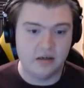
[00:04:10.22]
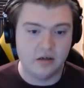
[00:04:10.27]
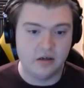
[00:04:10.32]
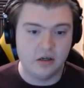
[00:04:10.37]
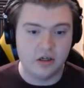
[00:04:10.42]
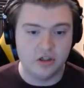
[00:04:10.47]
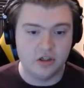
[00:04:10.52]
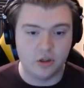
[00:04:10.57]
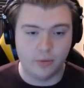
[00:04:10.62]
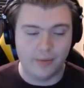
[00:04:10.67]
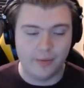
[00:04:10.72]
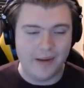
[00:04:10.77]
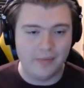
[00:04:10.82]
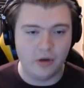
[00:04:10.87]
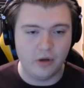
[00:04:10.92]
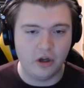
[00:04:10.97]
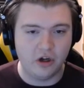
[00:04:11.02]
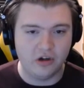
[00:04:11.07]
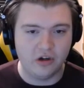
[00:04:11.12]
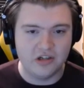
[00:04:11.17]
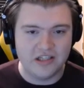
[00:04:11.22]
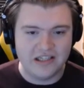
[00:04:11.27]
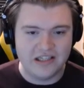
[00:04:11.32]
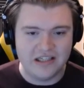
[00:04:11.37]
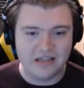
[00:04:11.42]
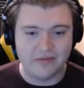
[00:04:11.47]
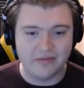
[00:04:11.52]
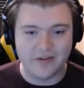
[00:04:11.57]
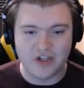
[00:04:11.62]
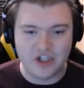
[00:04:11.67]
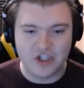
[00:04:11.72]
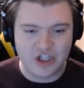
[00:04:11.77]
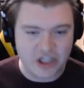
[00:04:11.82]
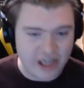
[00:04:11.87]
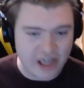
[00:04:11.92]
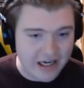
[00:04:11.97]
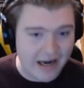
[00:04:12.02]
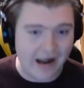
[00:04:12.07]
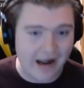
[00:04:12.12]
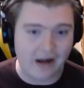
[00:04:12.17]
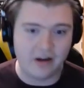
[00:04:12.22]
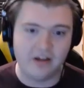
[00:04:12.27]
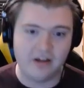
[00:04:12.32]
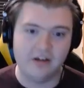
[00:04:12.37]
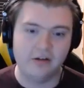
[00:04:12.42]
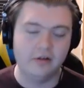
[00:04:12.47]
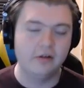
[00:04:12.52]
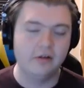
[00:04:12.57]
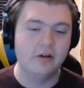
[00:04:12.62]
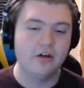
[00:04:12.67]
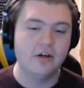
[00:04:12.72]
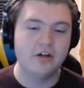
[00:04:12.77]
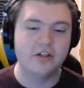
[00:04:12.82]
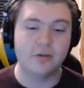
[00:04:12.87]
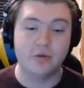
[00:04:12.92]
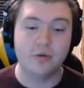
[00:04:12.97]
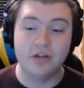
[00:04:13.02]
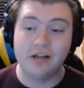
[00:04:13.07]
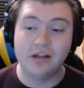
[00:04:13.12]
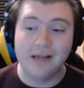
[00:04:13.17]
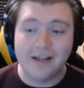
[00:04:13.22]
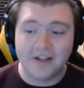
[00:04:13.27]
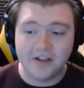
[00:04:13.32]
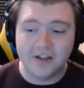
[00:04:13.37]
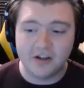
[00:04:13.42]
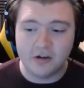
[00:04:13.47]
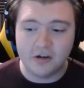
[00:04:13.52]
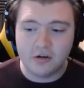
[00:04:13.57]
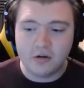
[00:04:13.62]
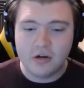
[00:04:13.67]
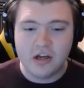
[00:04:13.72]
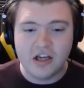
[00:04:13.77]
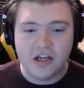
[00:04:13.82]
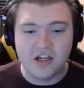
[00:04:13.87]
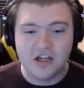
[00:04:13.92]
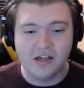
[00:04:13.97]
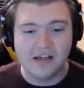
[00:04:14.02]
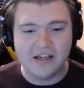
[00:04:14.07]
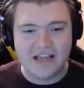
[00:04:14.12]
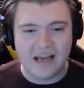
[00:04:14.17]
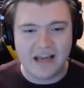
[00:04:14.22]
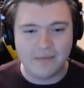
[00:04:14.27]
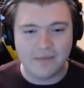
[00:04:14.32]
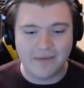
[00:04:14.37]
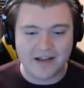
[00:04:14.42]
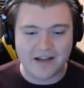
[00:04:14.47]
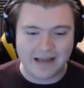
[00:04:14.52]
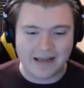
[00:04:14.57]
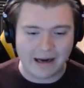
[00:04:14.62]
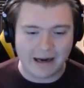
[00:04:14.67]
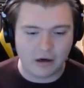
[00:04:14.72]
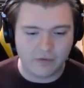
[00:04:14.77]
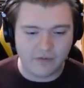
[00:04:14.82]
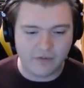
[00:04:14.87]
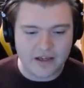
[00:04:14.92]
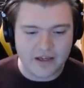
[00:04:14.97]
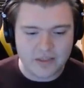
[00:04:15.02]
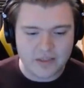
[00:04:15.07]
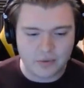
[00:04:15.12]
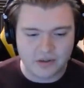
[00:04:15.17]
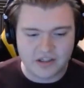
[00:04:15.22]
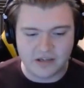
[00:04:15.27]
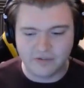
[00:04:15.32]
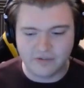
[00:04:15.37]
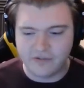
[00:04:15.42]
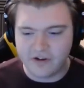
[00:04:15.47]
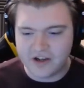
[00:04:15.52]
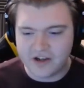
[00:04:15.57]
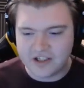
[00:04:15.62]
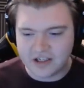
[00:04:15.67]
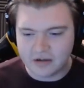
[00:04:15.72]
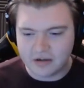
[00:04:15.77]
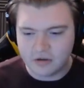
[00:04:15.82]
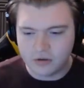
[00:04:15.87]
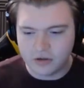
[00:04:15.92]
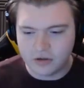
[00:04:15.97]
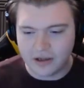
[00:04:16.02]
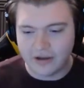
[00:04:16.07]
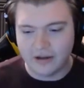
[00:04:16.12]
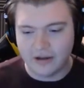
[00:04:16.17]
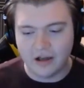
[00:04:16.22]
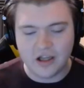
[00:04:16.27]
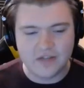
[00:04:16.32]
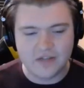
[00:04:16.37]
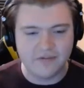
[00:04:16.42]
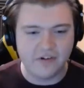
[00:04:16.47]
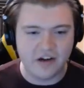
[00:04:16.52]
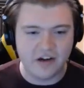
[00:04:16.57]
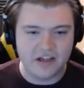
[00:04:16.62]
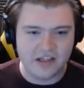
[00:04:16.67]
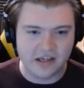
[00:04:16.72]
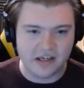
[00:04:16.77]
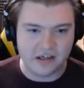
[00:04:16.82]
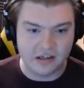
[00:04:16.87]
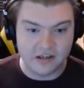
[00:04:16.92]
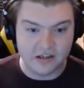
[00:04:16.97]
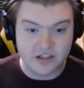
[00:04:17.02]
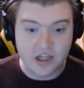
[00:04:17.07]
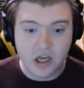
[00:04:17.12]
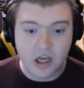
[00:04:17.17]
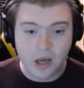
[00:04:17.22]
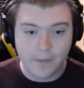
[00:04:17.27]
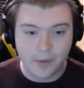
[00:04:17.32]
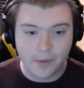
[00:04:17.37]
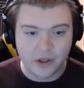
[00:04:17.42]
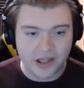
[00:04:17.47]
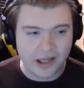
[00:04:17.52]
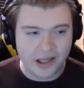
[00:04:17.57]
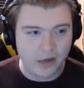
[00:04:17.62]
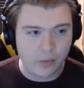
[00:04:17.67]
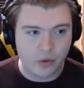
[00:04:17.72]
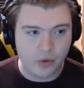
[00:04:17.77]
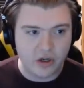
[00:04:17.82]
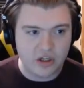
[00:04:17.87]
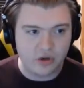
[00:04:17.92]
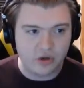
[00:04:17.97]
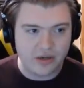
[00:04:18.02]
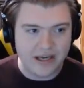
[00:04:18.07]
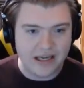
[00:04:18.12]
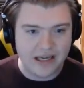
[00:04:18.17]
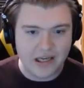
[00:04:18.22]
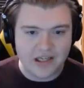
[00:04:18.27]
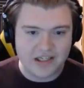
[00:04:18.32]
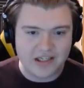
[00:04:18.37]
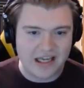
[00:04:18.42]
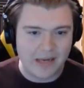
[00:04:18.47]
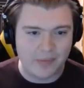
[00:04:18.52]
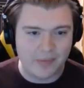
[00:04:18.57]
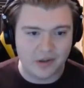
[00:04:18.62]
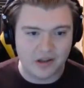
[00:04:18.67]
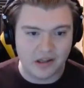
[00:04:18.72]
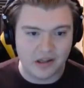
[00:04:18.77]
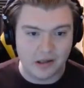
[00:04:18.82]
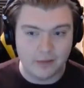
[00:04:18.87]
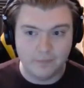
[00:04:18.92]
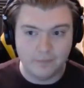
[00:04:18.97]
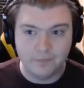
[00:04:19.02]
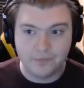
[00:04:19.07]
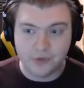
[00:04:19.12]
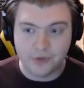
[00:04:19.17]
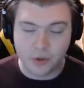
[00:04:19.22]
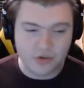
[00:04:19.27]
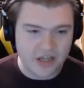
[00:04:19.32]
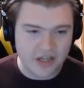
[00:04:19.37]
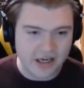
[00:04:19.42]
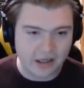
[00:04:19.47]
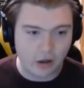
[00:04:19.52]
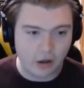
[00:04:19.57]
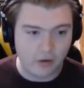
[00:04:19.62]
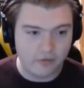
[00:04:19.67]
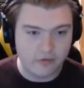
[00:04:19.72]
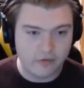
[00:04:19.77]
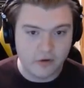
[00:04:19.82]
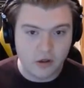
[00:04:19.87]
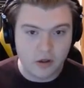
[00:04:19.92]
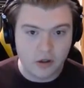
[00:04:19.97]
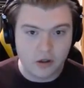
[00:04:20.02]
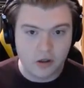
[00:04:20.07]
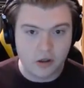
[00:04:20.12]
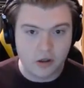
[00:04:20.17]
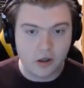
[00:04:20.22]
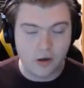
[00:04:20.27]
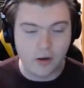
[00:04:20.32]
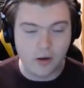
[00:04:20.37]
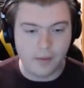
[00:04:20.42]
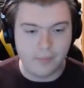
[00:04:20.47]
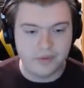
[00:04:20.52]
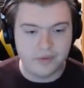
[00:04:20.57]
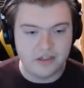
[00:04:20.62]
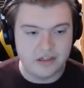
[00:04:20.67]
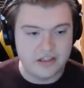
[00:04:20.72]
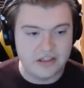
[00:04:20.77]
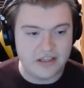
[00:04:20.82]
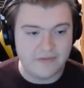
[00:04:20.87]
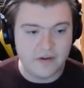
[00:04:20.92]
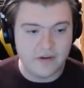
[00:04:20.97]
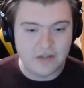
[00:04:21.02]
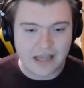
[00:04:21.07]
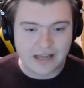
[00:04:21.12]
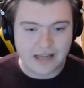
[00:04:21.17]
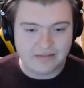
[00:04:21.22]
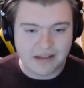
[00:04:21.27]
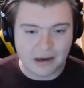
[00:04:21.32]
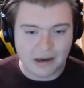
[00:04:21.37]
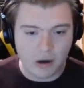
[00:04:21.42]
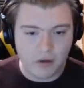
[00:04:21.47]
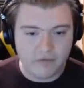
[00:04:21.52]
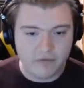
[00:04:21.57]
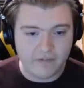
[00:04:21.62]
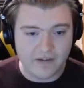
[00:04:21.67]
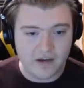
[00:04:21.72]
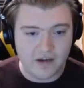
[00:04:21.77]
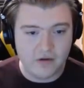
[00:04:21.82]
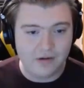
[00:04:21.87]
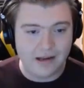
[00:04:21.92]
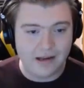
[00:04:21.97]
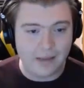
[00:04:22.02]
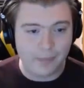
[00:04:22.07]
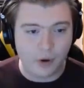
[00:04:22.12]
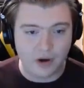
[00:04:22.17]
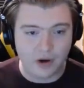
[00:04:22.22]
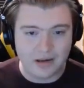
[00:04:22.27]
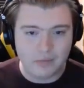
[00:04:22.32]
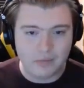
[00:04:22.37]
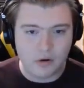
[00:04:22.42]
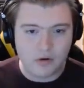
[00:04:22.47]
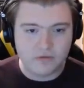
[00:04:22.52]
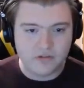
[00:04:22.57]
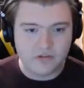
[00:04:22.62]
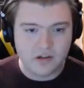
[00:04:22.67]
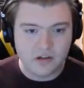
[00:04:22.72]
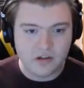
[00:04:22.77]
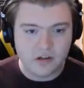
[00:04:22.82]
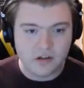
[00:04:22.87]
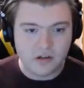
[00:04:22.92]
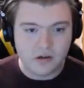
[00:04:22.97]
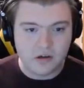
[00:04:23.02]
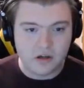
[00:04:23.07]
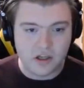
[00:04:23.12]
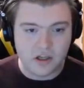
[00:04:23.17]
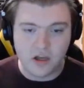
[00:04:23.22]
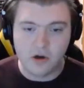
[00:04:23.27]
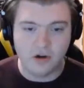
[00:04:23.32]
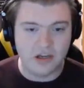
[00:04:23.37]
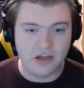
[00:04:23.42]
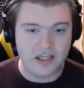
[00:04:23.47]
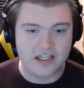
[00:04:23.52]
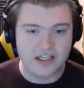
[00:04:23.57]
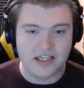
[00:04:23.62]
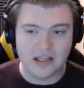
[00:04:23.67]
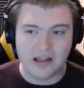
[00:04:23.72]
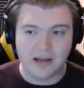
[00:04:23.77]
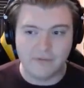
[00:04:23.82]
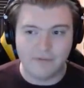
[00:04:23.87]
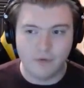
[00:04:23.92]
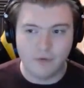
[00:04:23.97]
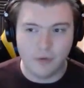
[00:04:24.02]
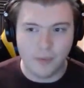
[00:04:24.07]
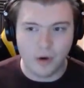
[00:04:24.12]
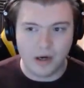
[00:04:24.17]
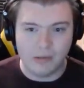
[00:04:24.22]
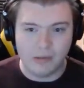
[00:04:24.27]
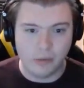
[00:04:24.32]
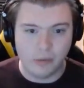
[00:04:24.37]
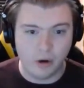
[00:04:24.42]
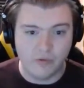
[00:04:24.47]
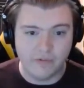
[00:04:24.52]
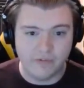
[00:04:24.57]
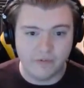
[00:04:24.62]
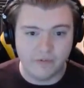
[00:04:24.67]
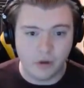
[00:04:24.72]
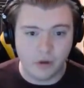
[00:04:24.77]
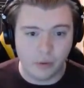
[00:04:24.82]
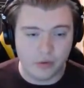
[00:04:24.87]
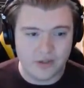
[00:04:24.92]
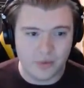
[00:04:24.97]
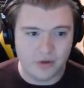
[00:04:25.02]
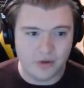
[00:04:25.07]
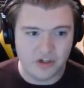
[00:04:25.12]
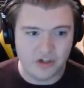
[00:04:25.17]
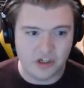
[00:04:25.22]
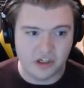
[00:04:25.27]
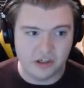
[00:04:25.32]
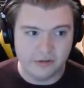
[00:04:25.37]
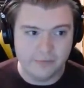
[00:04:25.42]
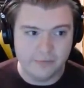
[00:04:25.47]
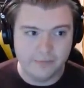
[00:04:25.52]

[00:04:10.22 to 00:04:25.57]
So people are going to CC the shit out of you. So what you need to do, you need to keep that Sacrifice, 30 seconds? Yeah, last 30 seconds. Put that on one of your healers, keep it there. Don't take it off. Because if you take that off and you get polymorphed, you're going to sit that full polymorph if no one's watching you.